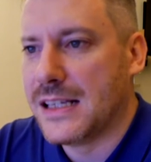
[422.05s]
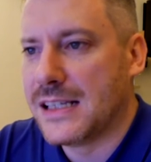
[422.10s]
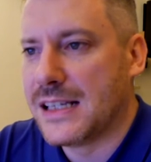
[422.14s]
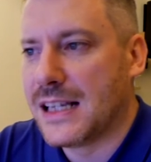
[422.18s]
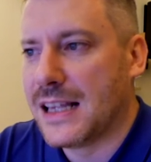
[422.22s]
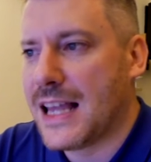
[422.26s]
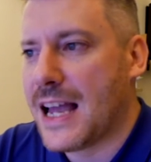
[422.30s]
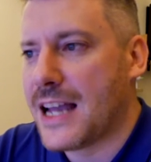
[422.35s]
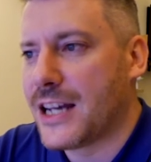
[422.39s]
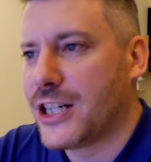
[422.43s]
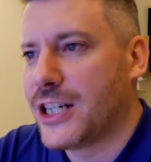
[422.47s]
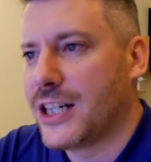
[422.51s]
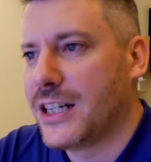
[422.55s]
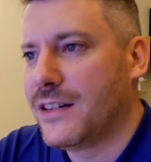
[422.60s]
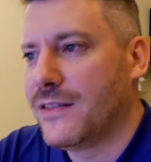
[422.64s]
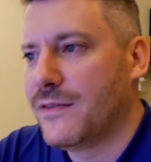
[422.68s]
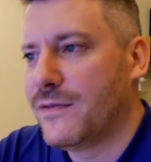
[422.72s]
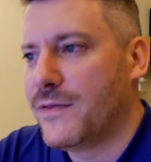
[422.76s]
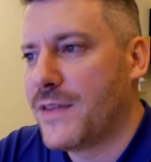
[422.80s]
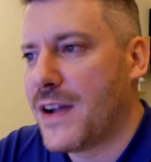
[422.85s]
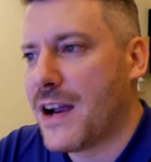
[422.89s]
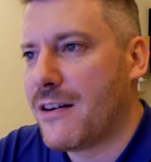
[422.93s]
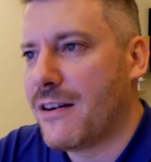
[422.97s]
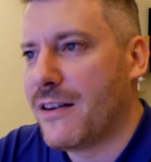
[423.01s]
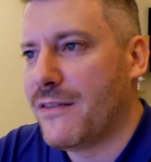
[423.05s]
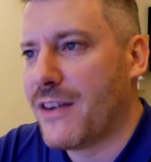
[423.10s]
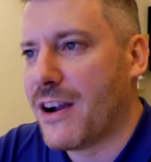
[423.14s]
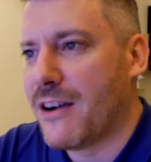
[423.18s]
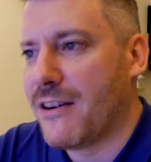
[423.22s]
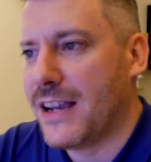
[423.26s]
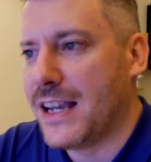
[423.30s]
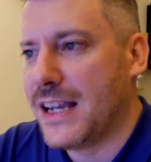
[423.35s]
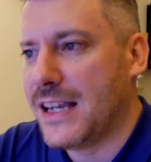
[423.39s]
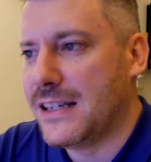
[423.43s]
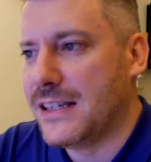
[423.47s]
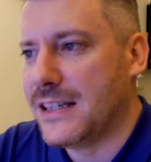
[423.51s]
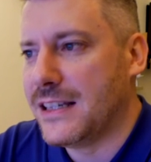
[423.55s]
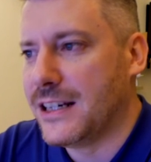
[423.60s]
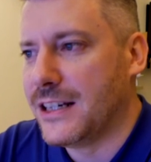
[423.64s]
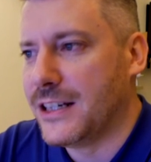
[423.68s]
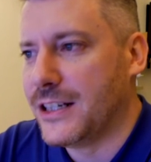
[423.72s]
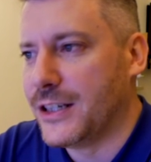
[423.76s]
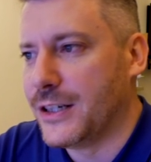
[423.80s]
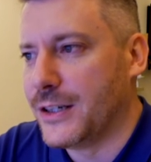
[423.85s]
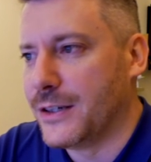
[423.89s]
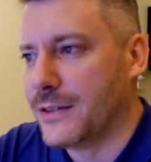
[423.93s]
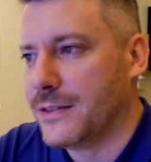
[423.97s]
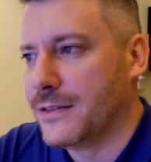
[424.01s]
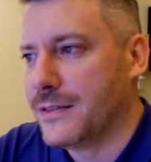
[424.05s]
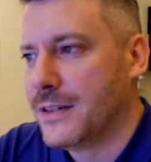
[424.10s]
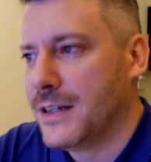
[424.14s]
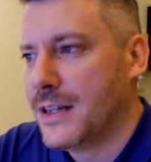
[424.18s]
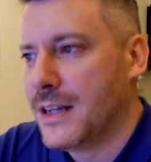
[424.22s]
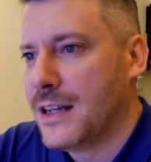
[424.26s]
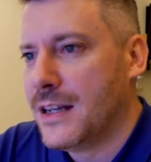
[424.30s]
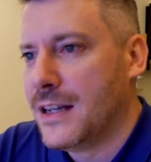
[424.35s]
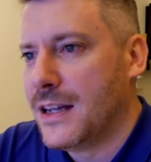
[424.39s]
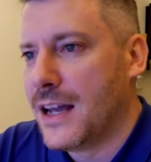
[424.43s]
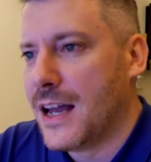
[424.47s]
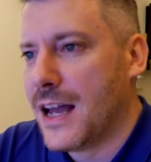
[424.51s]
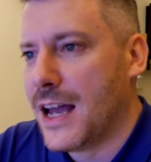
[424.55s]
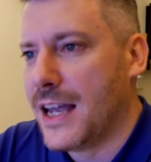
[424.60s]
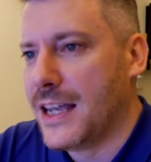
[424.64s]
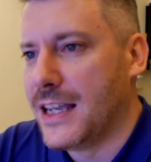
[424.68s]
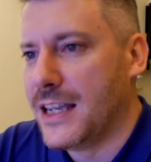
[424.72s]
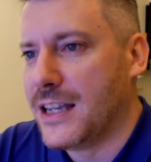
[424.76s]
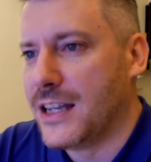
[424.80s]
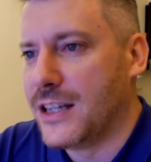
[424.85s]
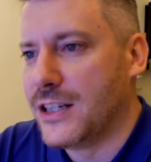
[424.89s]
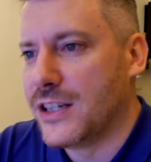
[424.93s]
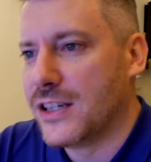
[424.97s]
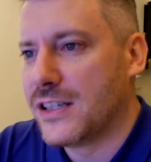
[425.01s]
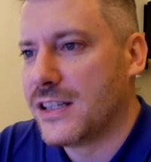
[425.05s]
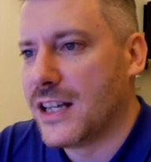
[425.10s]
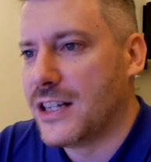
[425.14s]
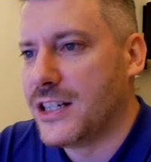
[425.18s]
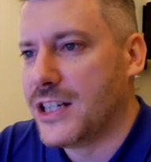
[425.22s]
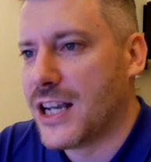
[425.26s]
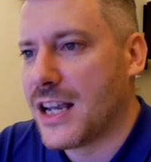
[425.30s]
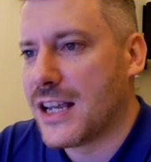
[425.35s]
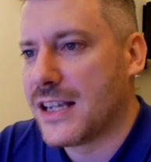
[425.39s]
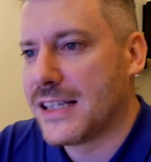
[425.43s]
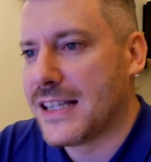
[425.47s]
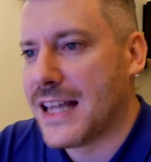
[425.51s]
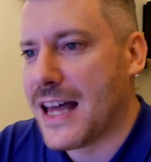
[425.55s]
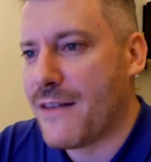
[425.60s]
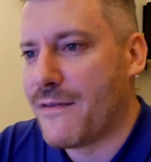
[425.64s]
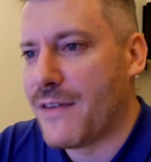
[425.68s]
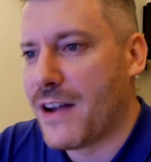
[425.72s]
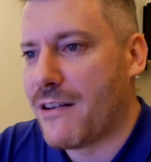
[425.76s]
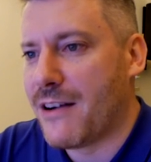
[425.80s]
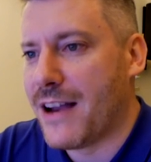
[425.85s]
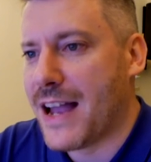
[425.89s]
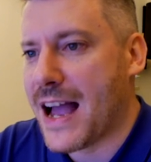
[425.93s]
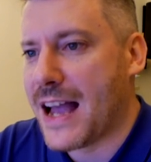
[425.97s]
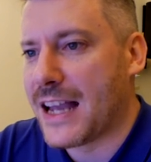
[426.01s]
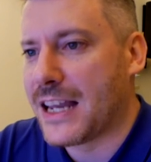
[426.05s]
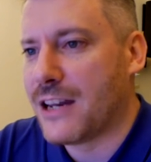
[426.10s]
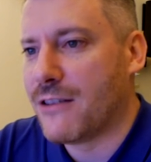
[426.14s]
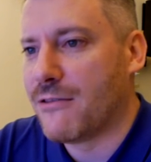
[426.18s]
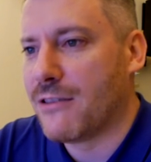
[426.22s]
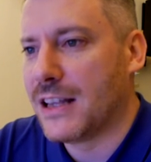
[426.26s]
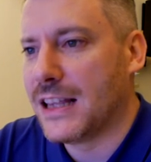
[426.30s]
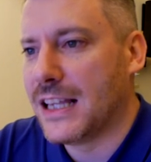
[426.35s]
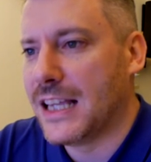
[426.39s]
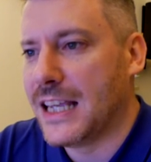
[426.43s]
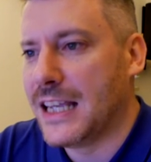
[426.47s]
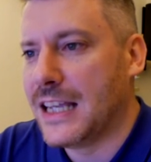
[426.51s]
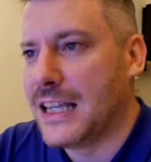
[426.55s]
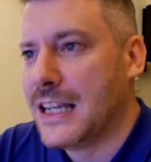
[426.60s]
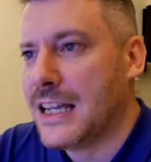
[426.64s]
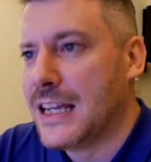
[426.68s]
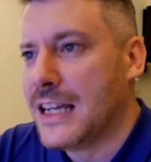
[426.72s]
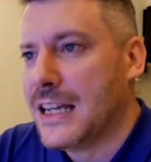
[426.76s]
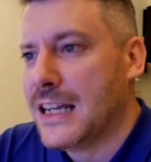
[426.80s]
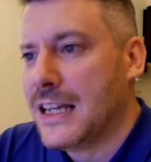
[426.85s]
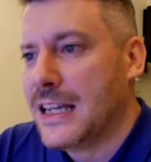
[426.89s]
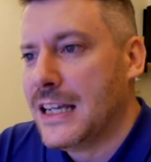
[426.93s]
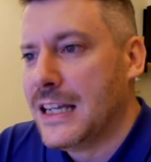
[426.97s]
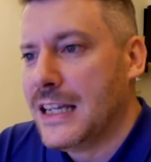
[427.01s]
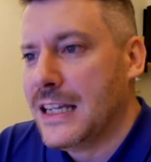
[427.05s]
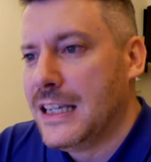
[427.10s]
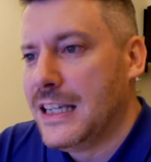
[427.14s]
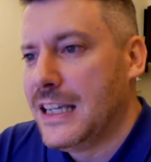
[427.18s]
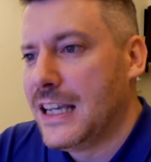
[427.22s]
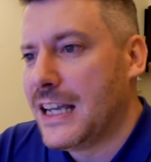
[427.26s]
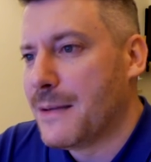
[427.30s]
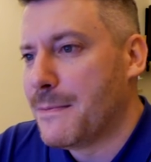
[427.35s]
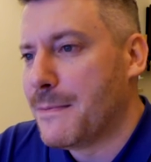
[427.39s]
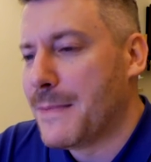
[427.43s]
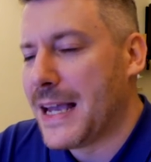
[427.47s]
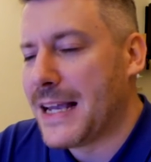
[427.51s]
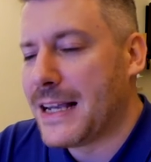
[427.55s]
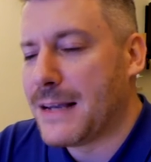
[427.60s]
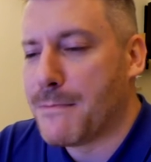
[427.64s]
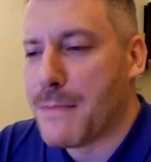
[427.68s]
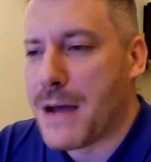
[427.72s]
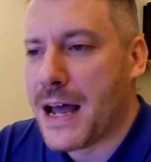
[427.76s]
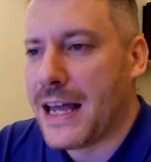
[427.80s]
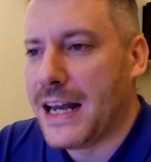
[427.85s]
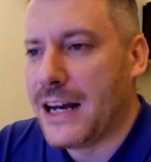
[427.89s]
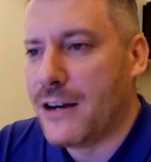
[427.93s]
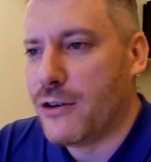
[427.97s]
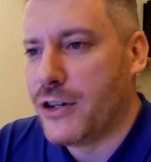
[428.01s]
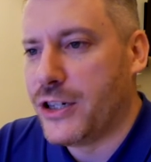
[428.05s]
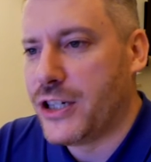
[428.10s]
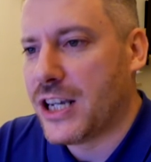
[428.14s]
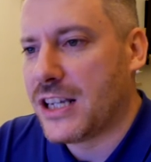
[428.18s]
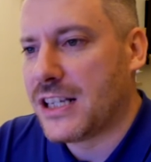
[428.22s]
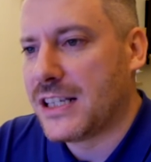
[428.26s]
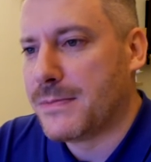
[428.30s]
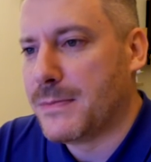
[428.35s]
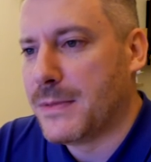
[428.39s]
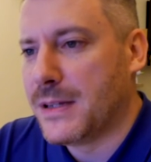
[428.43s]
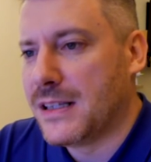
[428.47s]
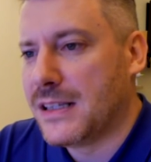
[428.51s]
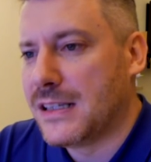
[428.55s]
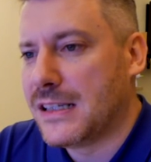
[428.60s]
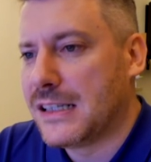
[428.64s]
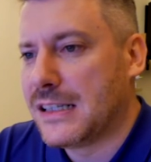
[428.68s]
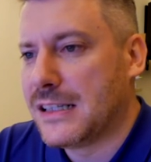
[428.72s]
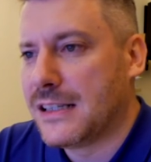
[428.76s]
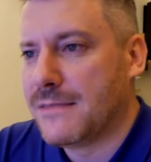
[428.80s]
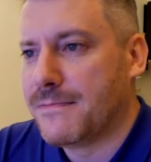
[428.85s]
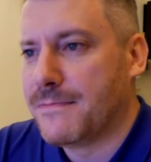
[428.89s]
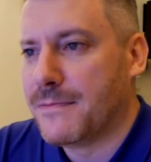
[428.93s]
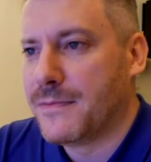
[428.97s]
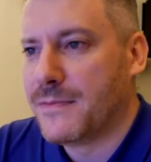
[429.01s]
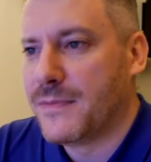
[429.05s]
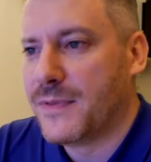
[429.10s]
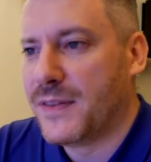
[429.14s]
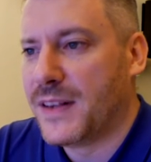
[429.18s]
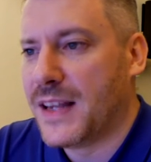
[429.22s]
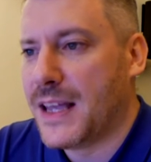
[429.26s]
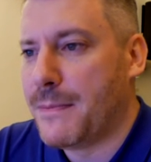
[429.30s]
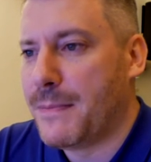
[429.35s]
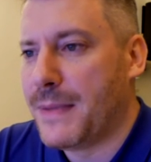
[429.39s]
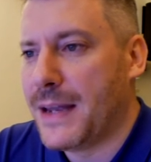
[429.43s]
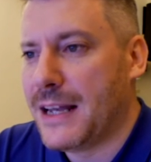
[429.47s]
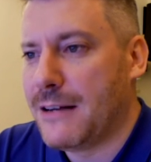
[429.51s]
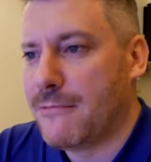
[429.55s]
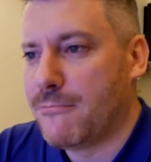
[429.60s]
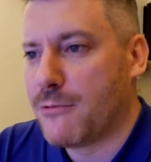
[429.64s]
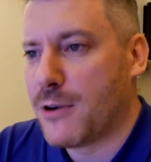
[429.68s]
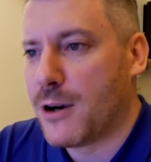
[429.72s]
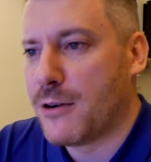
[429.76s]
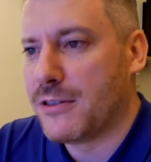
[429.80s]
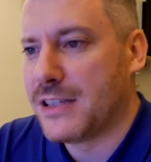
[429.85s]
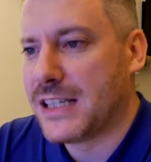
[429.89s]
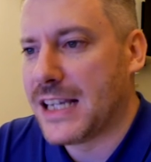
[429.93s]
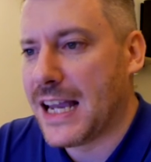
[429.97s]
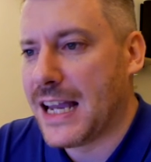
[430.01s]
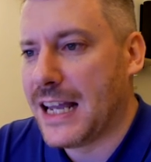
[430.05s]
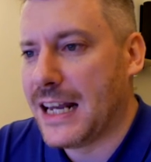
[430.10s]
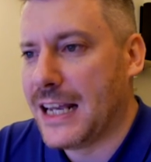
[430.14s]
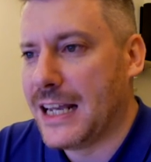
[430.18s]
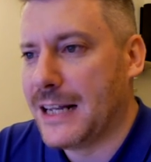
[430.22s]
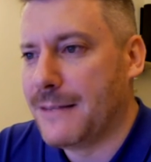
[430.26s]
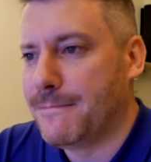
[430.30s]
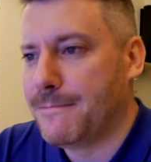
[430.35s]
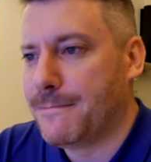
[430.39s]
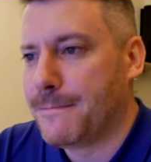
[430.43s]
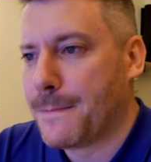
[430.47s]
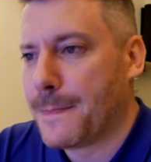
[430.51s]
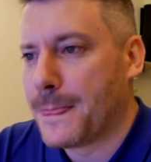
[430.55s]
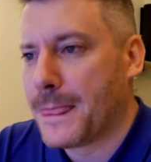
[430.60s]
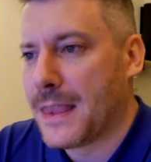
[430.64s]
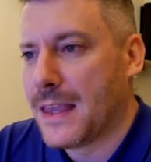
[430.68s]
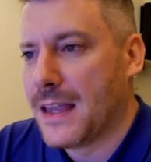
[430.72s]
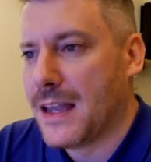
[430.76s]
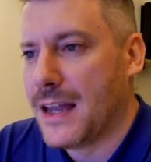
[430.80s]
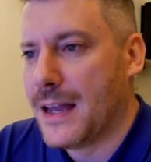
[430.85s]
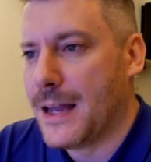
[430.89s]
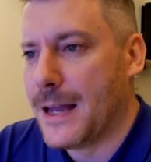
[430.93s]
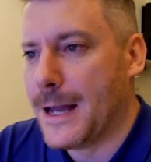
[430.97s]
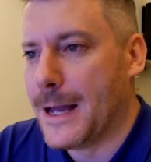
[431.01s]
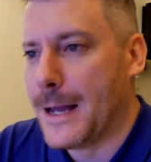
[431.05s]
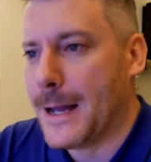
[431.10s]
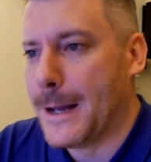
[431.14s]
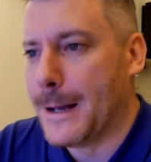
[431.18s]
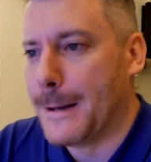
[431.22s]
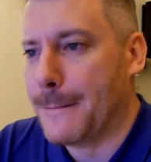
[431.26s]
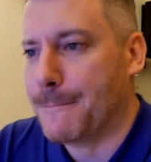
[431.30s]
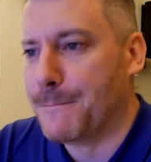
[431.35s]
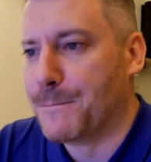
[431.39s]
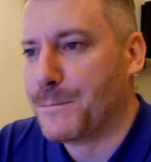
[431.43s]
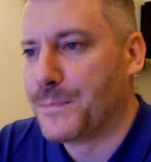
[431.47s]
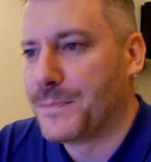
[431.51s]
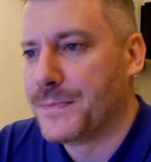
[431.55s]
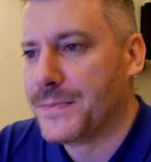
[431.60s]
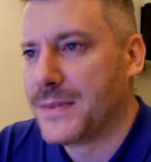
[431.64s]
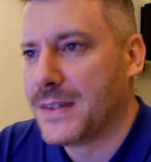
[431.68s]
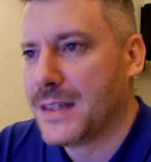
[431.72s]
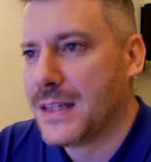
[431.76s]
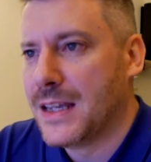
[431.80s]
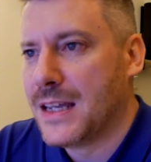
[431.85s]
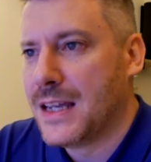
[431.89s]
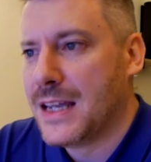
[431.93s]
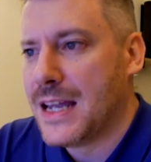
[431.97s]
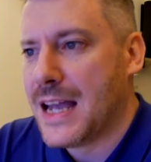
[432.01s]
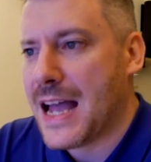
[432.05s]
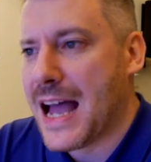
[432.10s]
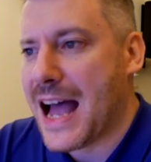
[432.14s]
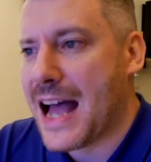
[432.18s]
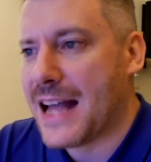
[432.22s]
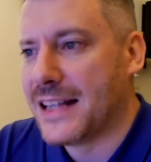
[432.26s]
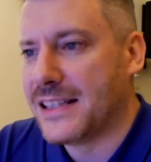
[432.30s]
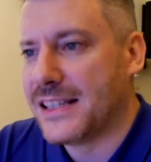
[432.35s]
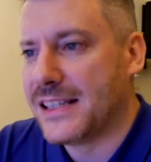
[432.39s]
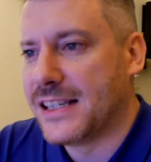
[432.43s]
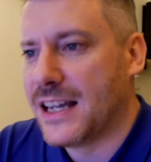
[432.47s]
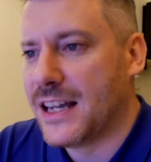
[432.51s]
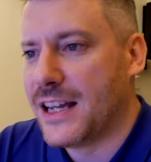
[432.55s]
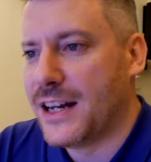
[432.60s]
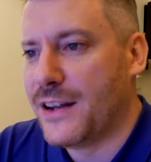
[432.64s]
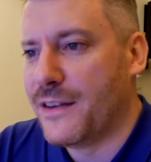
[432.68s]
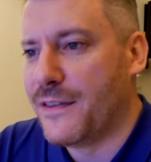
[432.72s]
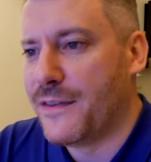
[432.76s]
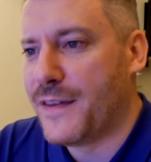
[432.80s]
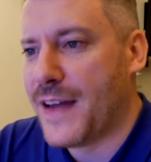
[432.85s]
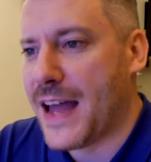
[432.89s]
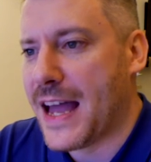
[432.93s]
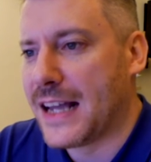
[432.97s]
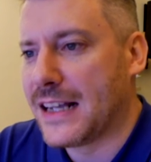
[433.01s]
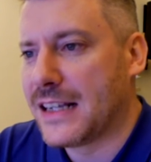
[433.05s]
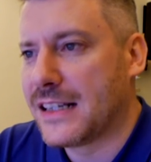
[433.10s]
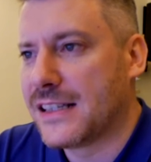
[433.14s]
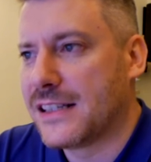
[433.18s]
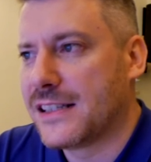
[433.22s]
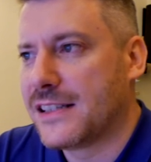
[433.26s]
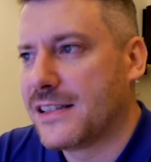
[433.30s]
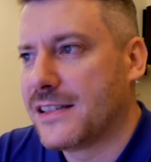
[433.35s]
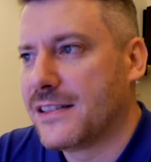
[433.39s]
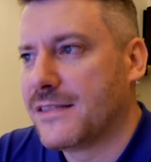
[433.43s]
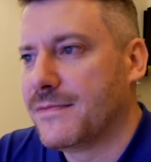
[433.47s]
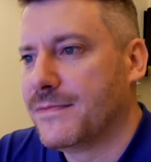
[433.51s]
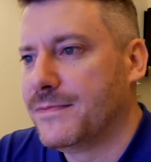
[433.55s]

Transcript: selection, very, very easy to do. Uh, you can just adjust that very accurately. You can make minor adjustments, flip it, rotate it, um, add certain effects,